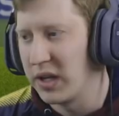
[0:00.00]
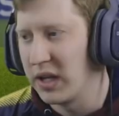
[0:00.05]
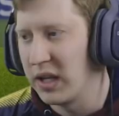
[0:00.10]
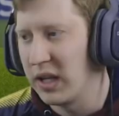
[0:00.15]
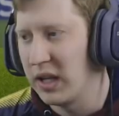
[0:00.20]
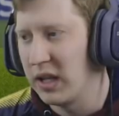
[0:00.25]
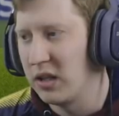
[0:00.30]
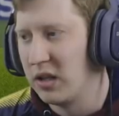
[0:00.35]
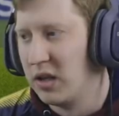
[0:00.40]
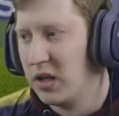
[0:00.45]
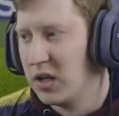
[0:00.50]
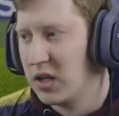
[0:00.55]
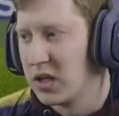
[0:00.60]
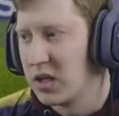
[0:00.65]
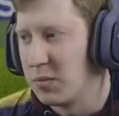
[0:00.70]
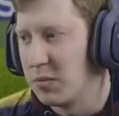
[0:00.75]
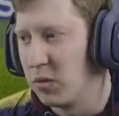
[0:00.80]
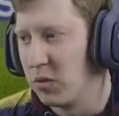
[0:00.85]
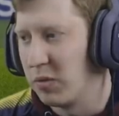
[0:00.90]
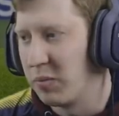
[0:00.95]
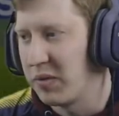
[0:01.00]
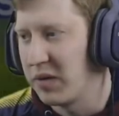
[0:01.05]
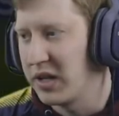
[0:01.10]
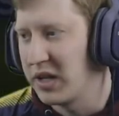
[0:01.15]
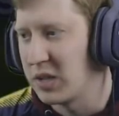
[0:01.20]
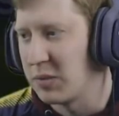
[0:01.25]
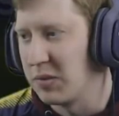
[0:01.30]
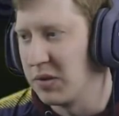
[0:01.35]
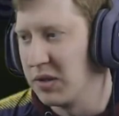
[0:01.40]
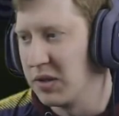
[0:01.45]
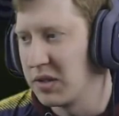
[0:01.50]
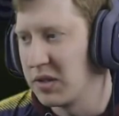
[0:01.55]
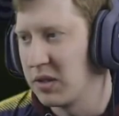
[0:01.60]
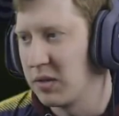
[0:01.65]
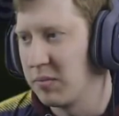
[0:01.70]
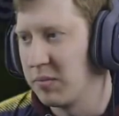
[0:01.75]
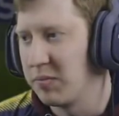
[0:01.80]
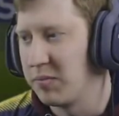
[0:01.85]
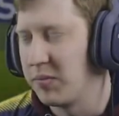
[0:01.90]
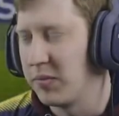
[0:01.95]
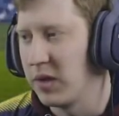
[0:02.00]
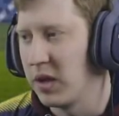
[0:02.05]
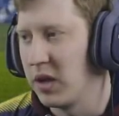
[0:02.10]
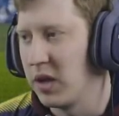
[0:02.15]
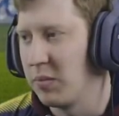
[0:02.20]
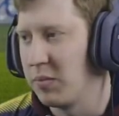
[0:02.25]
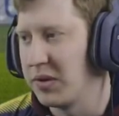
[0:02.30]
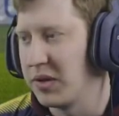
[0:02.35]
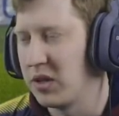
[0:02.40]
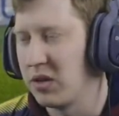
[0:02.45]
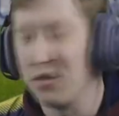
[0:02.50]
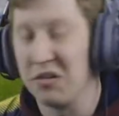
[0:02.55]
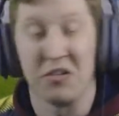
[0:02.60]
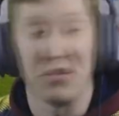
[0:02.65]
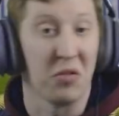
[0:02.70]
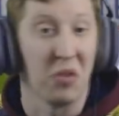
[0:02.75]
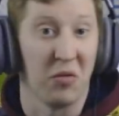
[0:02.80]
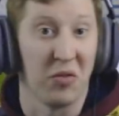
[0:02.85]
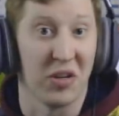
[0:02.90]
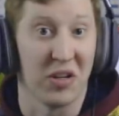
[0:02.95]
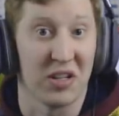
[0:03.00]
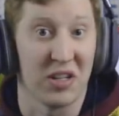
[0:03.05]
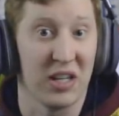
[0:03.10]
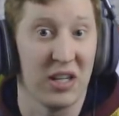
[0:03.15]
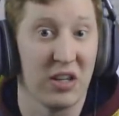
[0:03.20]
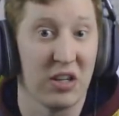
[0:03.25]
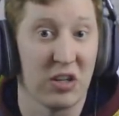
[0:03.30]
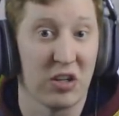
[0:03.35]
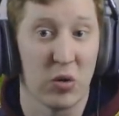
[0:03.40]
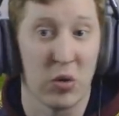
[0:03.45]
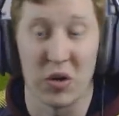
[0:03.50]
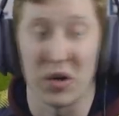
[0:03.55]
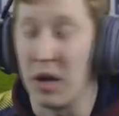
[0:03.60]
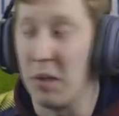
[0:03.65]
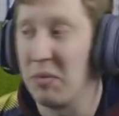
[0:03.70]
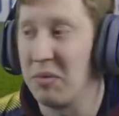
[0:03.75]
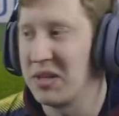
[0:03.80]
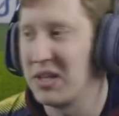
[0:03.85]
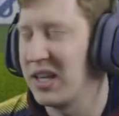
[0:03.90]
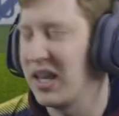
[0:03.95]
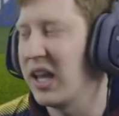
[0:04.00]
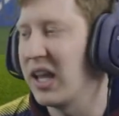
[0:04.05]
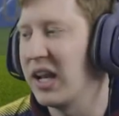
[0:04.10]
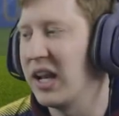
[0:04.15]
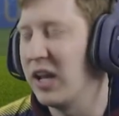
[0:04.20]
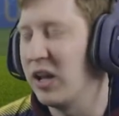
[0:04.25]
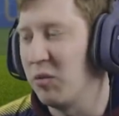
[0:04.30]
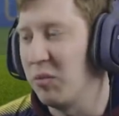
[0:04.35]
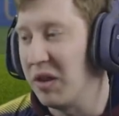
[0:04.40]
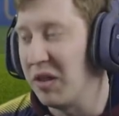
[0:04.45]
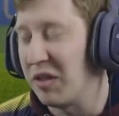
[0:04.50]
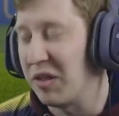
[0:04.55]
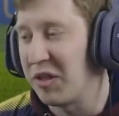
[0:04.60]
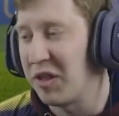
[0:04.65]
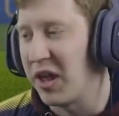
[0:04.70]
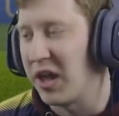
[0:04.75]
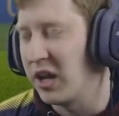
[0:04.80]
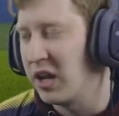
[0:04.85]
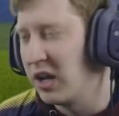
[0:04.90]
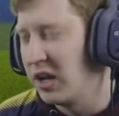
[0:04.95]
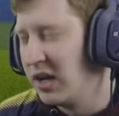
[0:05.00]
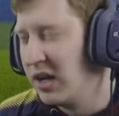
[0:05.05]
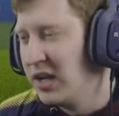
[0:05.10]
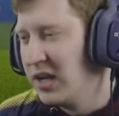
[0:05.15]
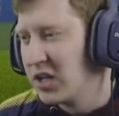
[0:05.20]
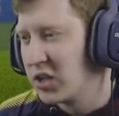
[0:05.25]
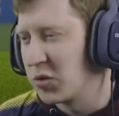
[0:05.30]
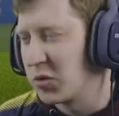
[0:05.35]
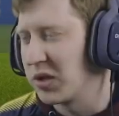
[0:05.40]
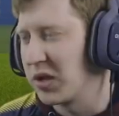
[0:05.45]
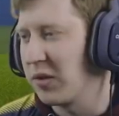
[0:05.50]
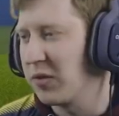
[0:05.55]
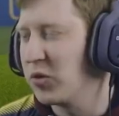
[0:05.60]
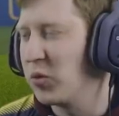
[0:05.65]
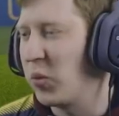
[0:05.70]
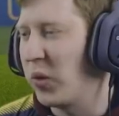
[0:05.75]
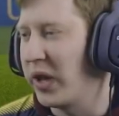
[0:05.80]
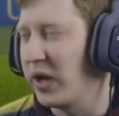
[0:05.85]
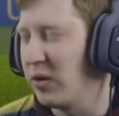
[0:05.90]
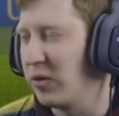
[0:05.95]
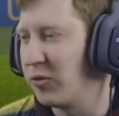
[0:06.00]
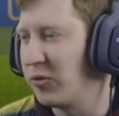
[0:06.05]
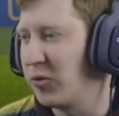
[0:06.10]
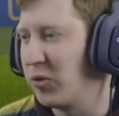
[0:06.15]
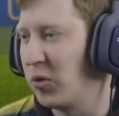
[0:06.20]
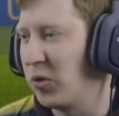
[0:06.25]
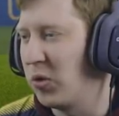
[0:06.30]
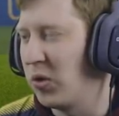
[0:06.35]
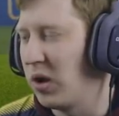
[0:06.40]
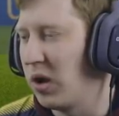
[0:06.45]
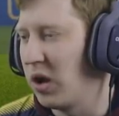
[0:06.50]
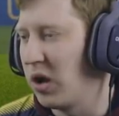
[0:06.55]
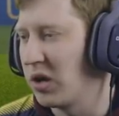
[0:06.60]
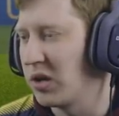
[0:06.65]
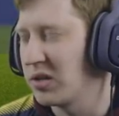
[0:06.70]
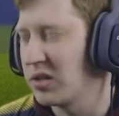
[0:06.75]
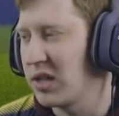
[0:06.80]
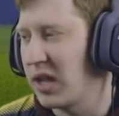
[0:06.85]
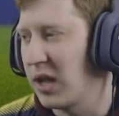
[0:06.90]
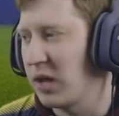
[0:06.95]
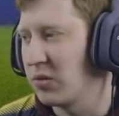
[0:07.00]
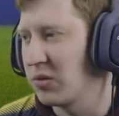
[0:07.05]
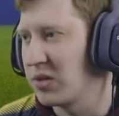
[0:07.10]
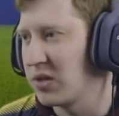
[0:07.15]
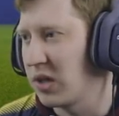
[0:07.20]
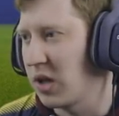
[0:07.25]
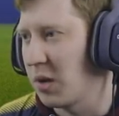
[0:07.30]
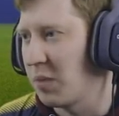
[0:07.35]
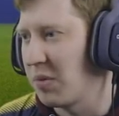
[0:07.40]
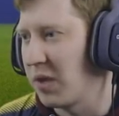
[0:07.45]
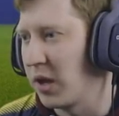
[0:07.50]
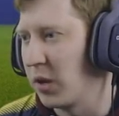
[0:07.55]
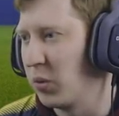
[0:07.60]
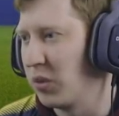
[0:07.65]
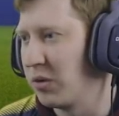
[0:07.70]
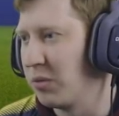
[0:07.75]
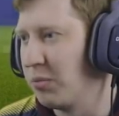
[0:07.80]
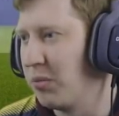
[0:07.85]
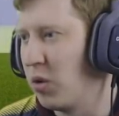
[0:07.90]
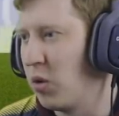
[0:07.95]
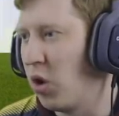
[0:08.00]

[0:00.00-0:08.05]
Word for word: bringing in some more replacements uh, because obviously the squad numbers are getting a little bit thin. So we're going to have to wait for our scouts to come back with